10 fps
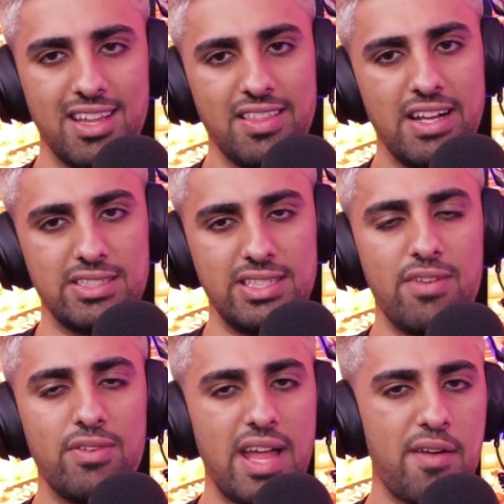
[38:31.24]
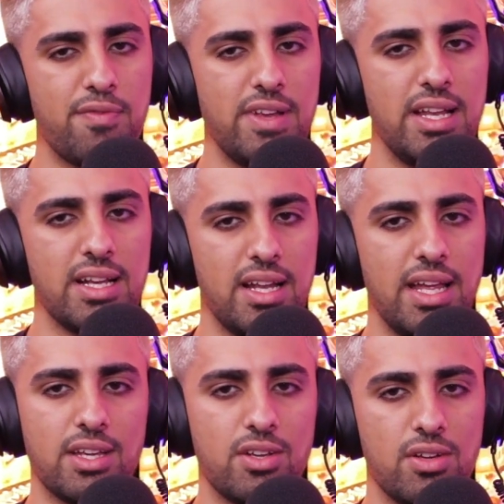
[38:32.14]
there's never that feeling
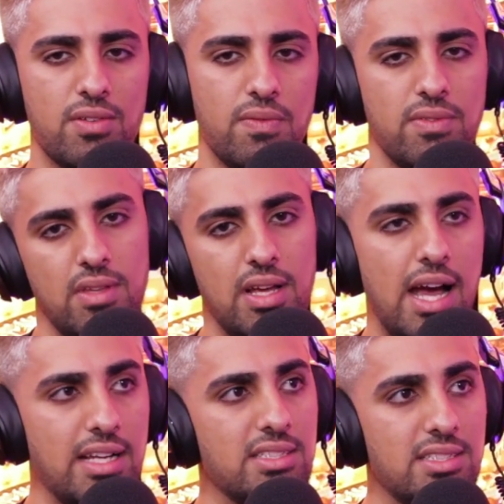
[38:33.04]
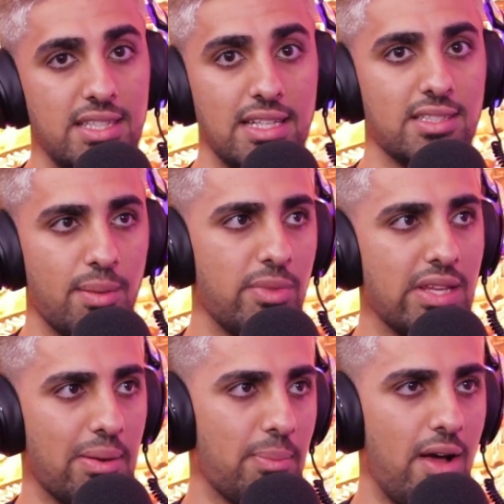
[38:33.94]
like I just said something
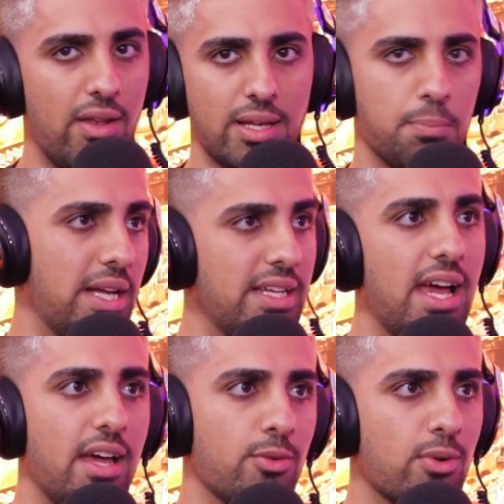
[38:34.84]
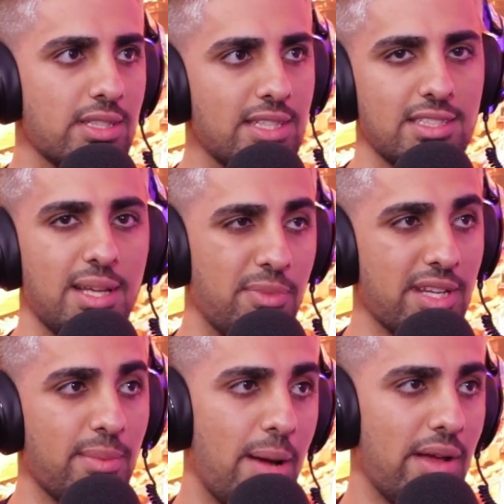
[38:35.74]
about like my dad or I said something
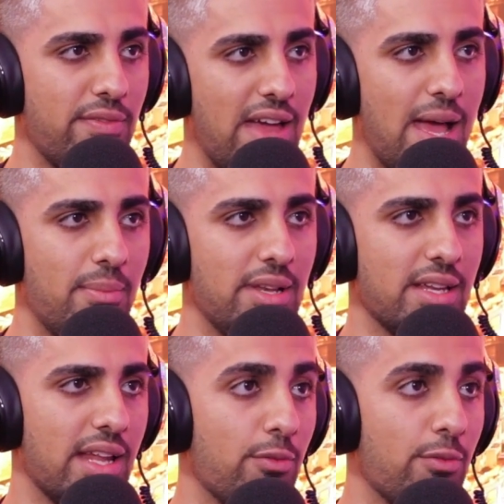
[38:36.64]
about my family and I